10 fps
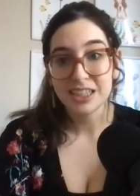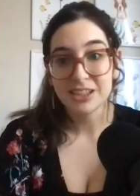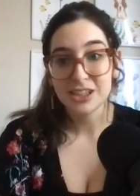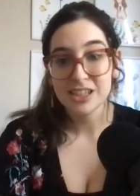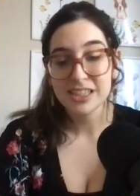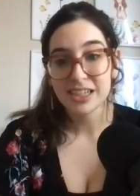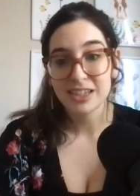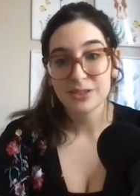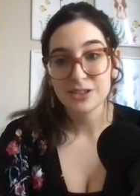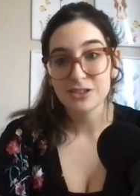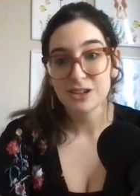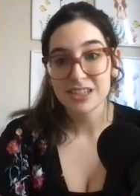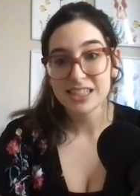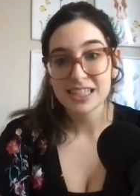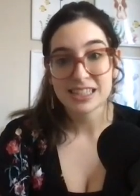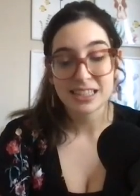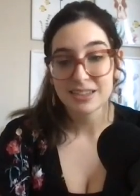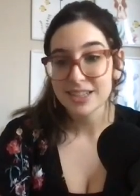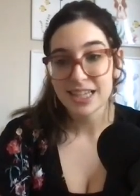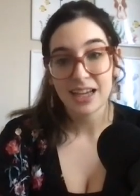It just, I was strongest in that
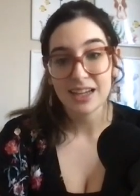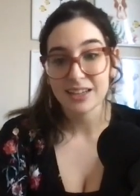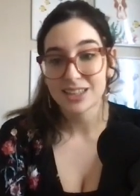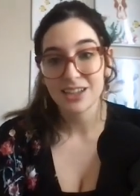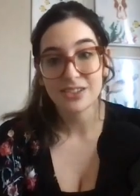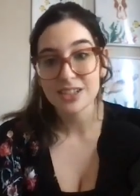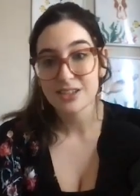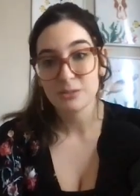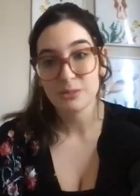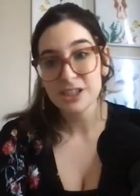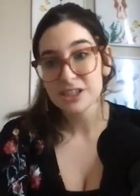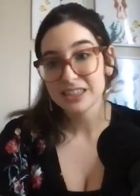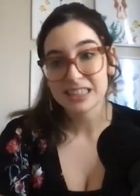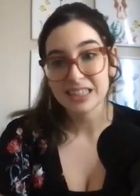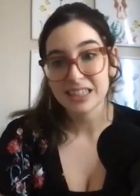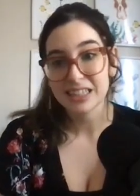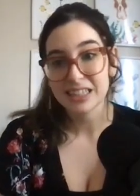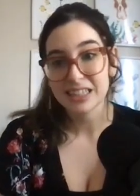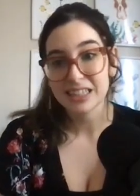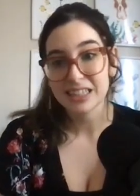skill set and I loved it so much. And then I
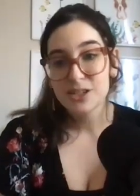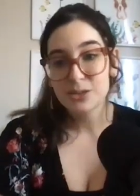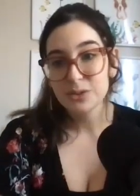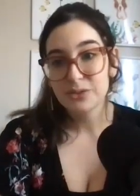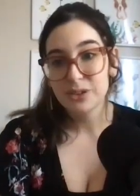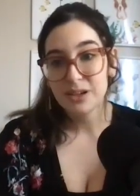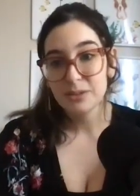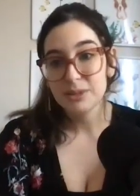sort of uh,